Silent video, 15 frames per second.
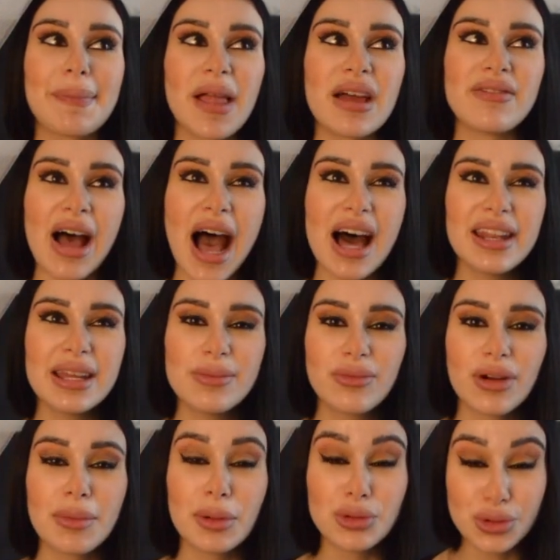I've had him
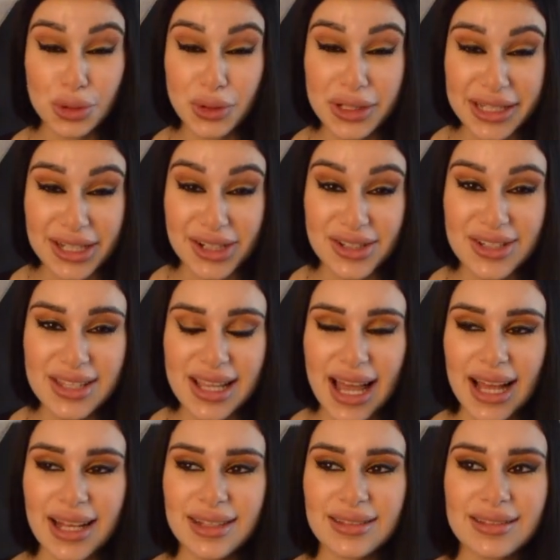for about 2 years,
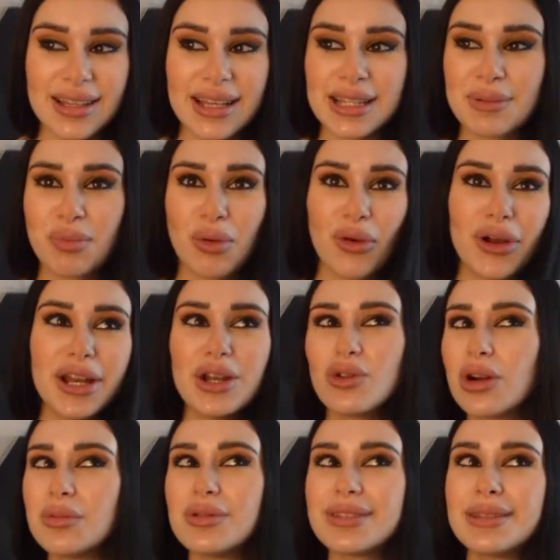and it's pretty
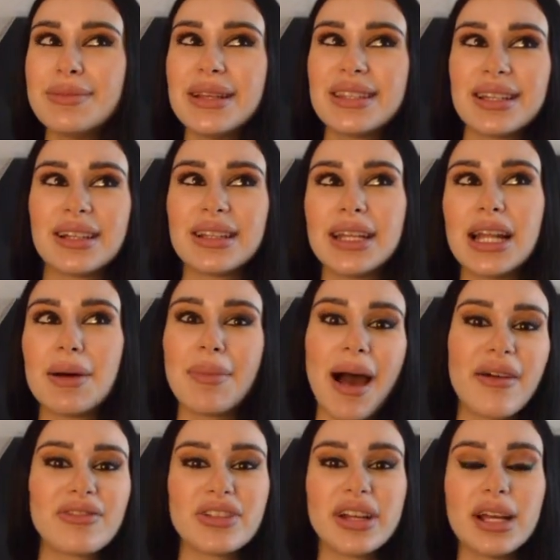normal to me to clean up
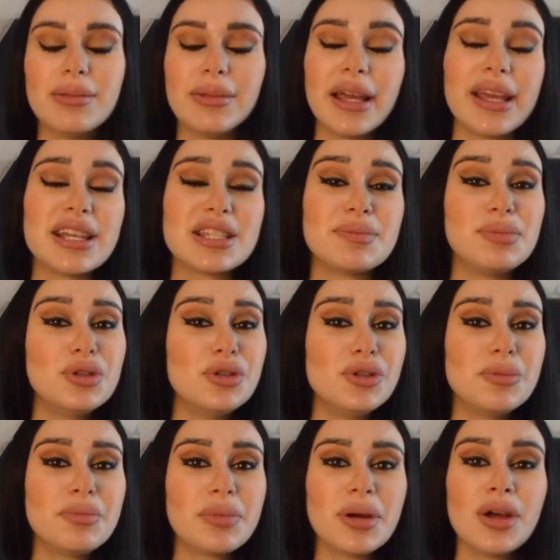after him, like his
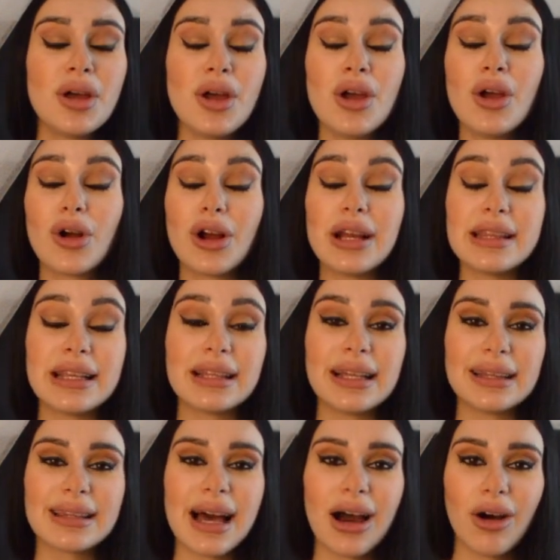poop or anything
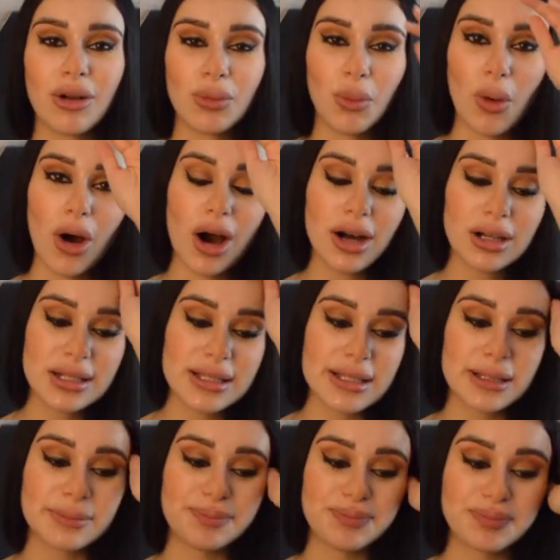like that on
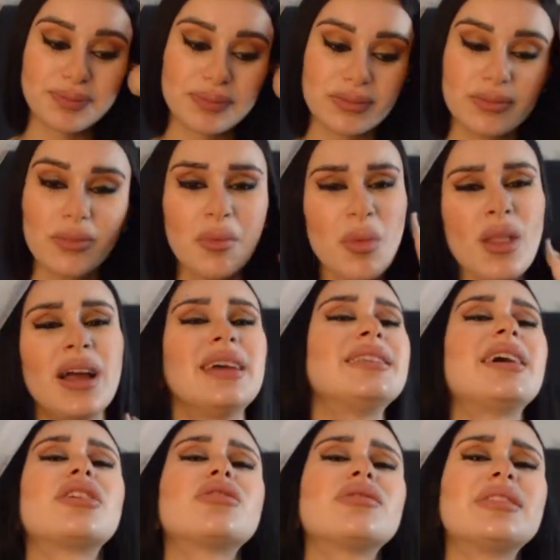walks. And
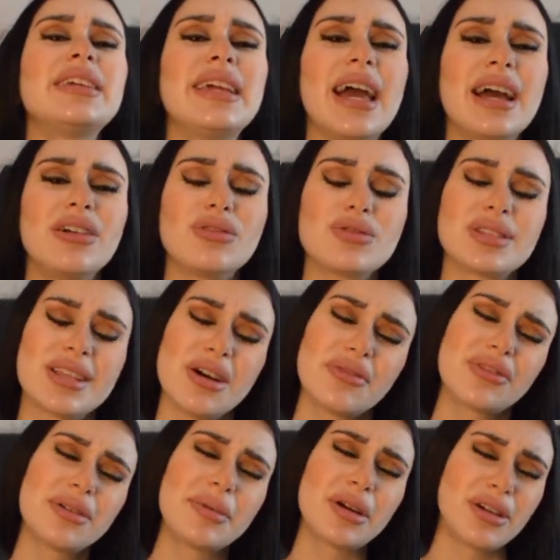I don't really get grossed out
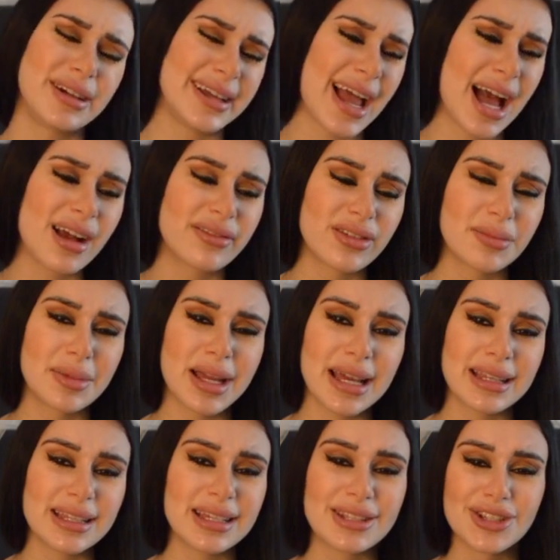from it or gag from it.
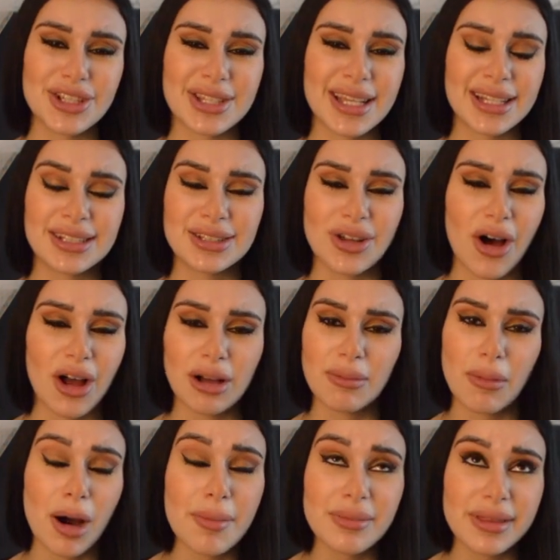I think it's just like a dog
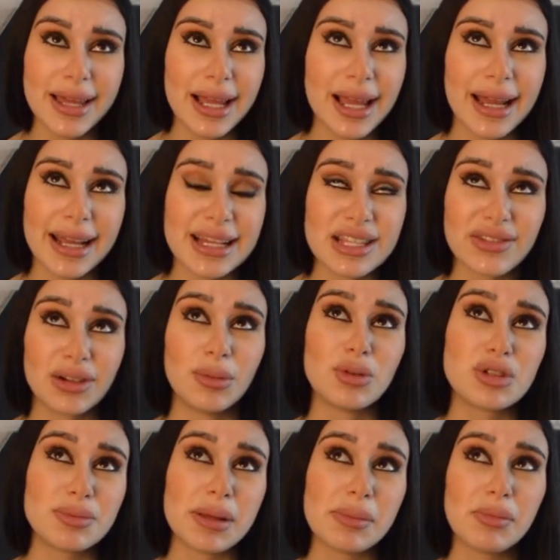mom thing, I guess, for
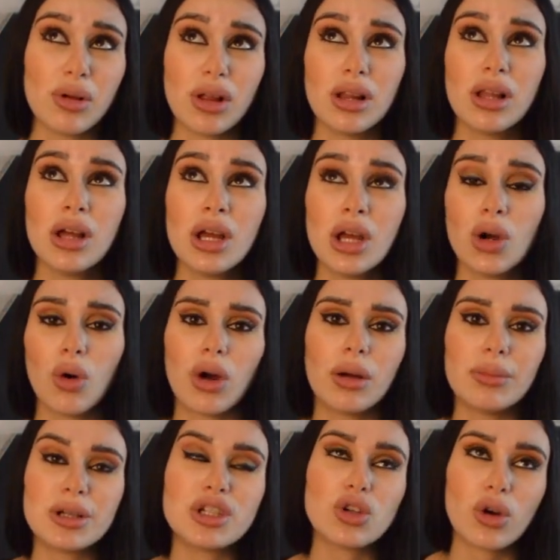most people, or a
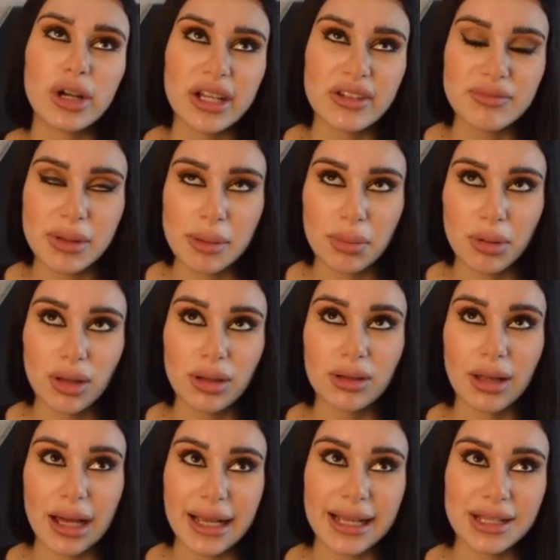majority of people,
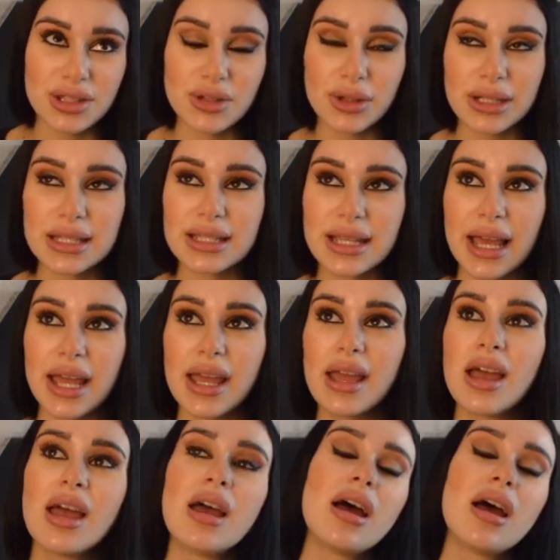I guess you can say,